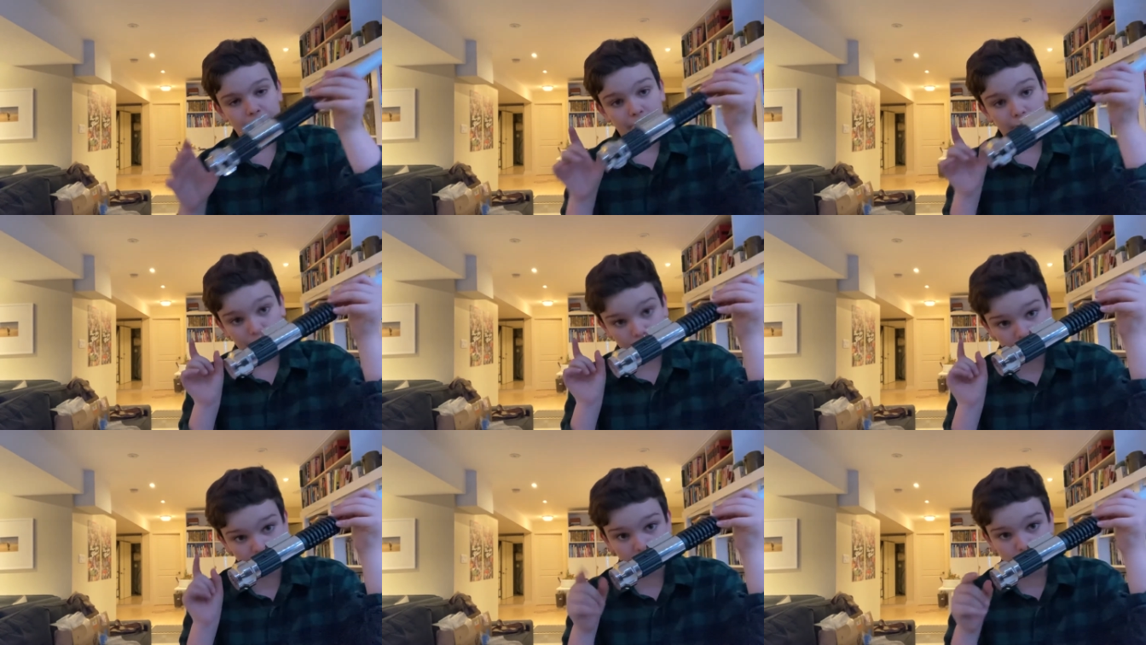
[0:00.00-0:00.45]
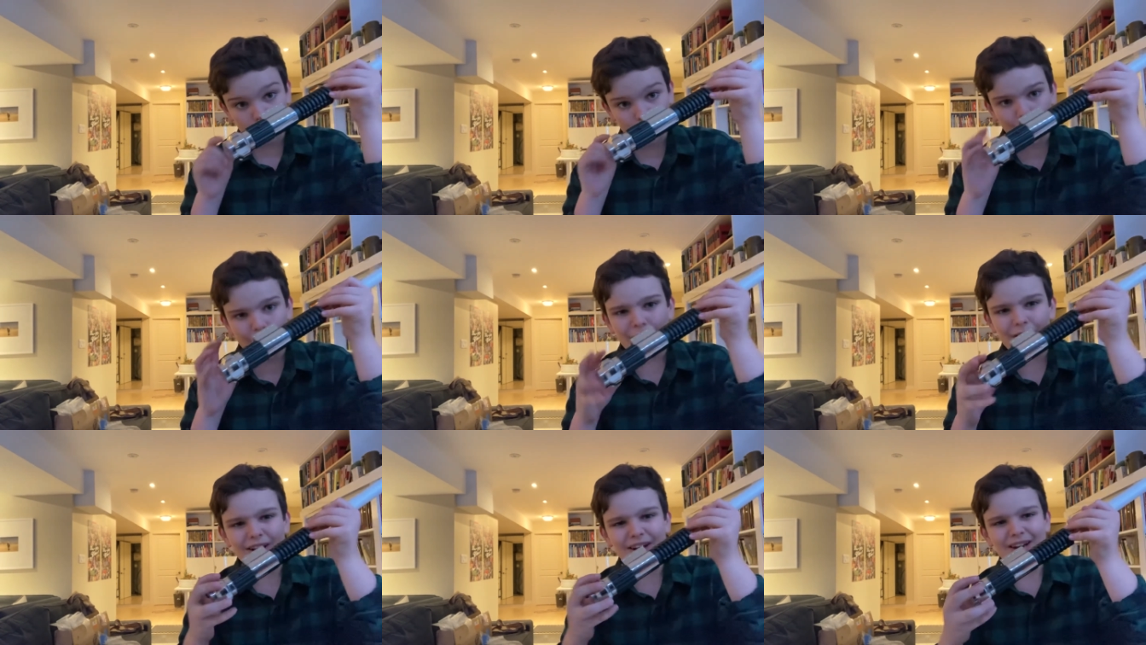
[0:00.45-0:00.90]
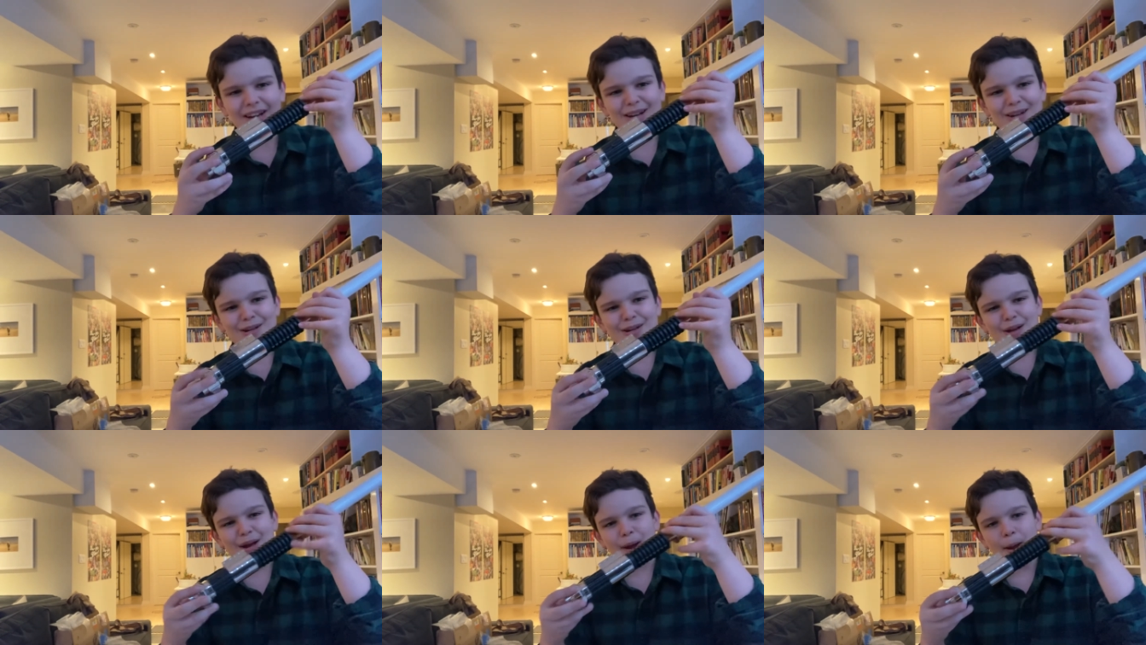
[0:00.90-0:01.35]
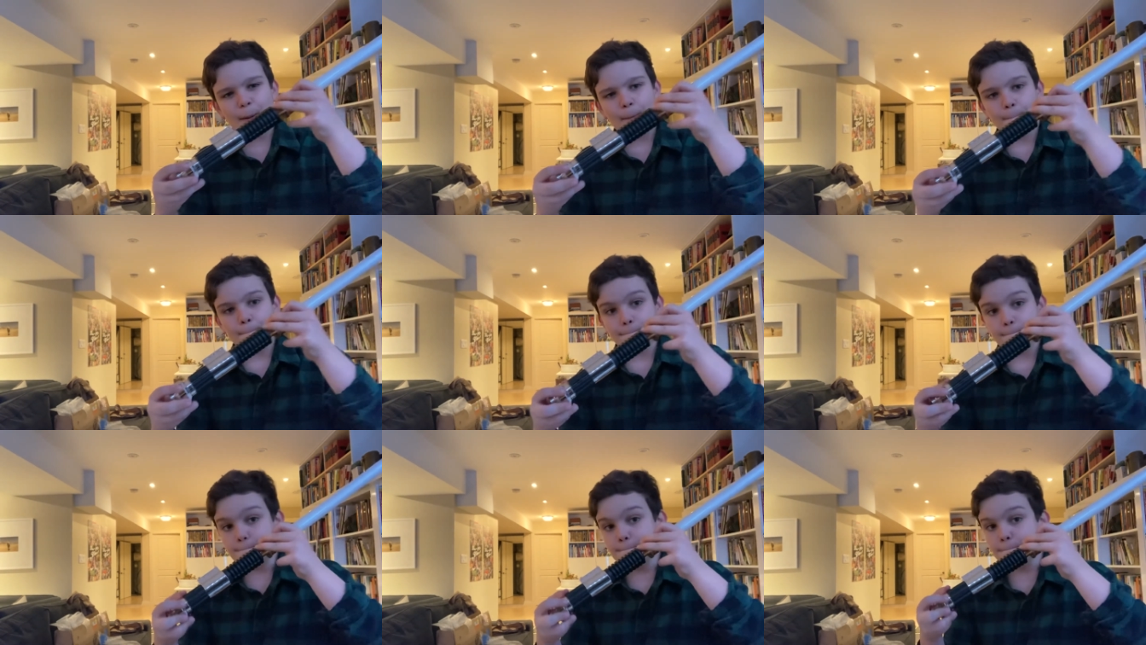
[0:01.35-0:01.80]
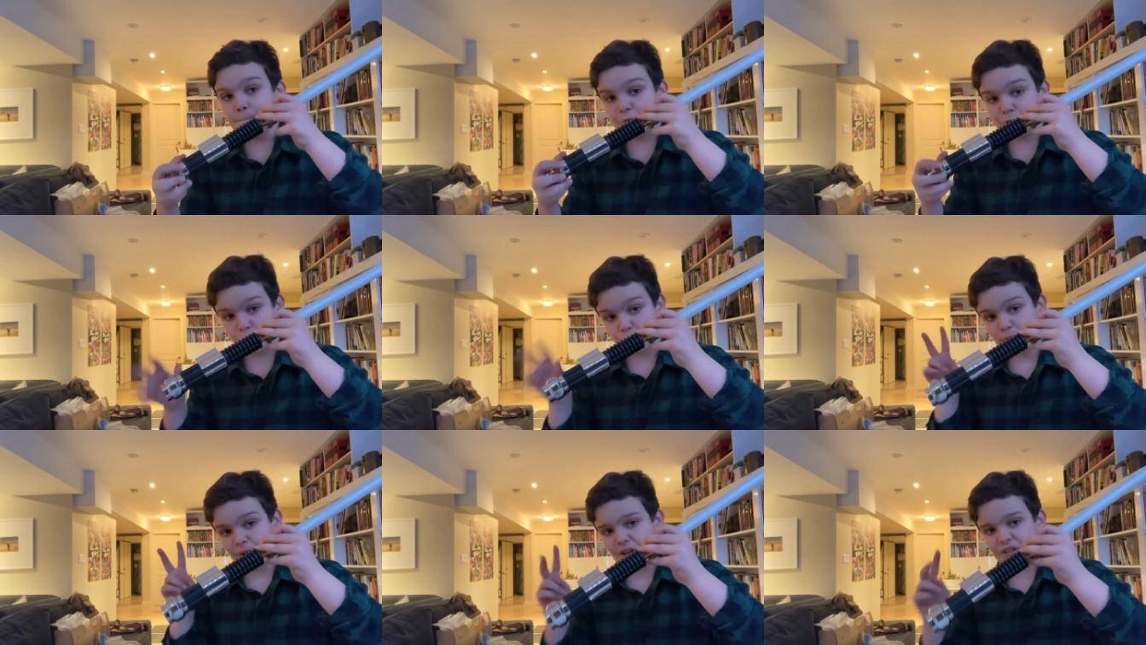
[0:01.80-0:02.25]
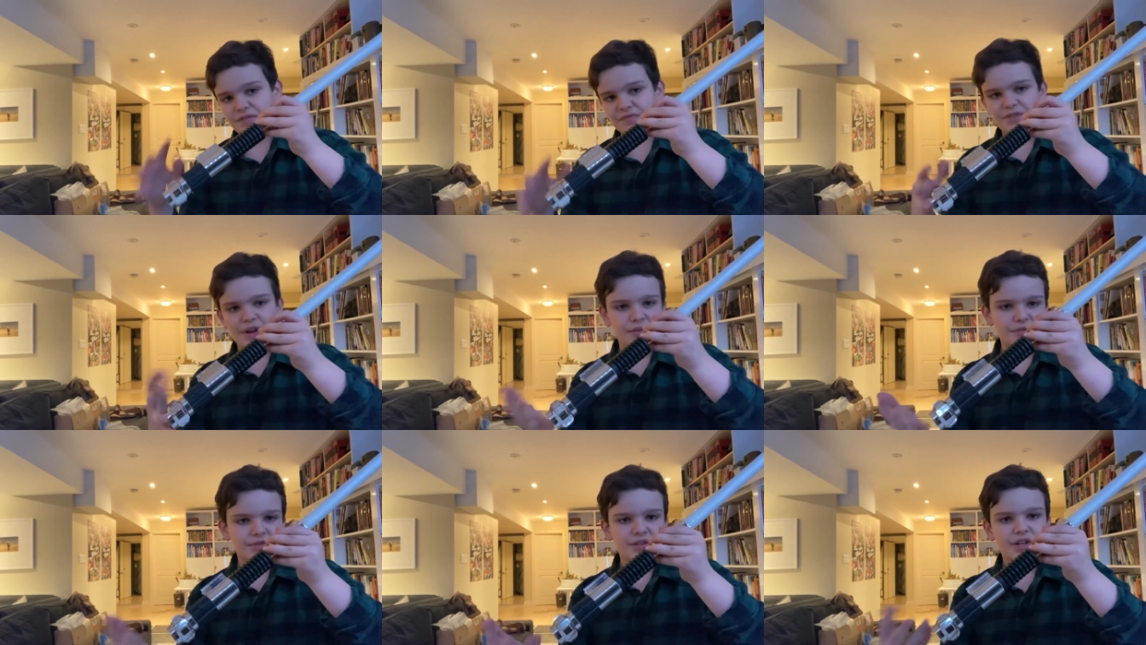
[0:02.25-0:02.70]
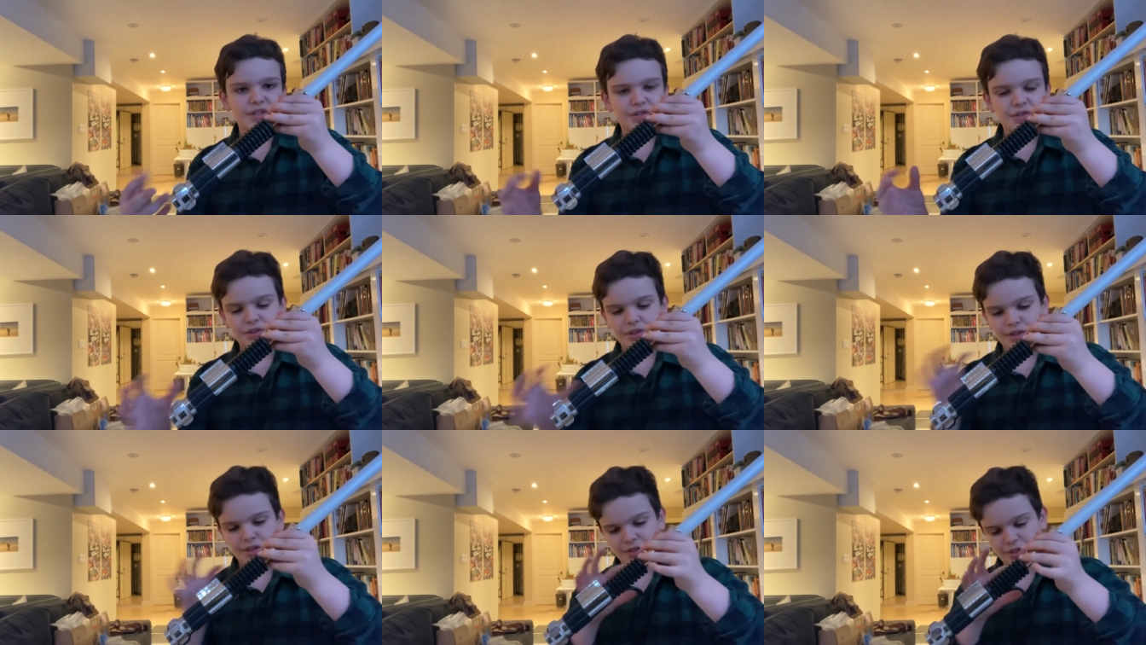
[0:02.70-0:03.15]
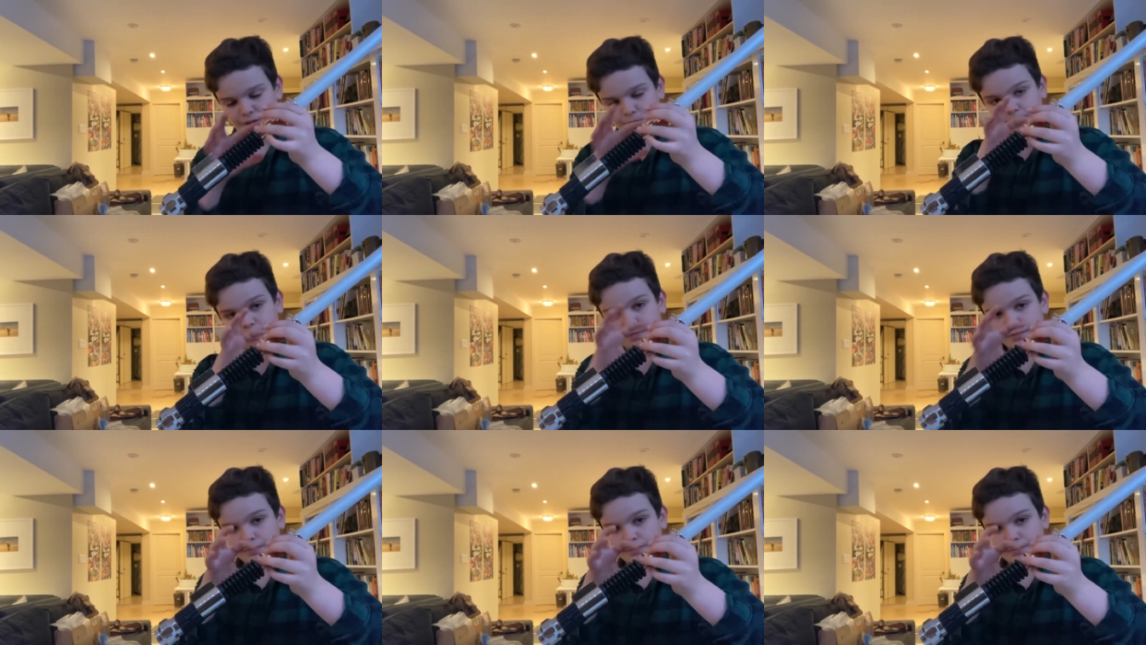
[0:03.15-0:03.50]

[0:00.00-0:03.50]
But there's two massive downsides to this